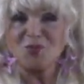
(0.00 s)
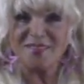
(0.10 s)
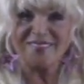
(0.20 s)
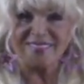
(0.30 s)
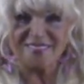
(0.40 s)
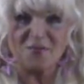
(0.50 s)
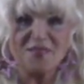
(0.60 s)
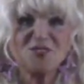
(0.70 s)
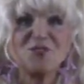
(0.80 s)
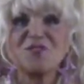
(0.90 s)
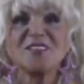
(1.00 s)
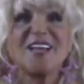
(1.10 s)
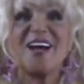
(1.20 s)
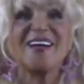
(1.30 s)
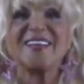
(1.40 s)
with this. It makes you feel
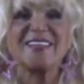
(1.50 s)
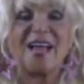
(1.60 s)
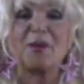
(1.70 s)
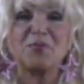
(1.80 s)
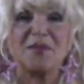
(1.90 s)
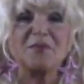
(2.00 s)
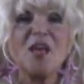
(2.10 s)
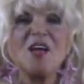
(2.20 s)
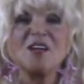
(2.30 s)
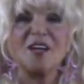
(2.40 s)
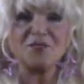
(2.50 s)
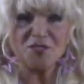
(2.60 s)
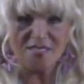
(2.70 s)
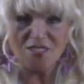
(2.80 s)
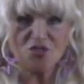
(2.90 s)
high and happy.
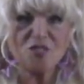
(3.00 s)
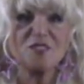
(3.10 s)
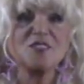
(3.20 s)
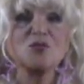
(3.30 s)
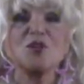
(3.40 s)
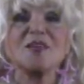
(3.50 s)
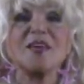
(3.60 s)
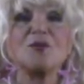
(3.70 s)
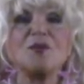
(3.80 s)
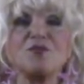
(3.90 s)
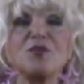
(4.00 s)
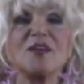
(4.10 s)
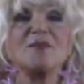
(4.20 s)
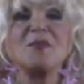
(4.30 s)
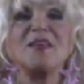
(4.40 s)
Conversations with a caring
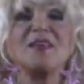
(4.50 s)
friend may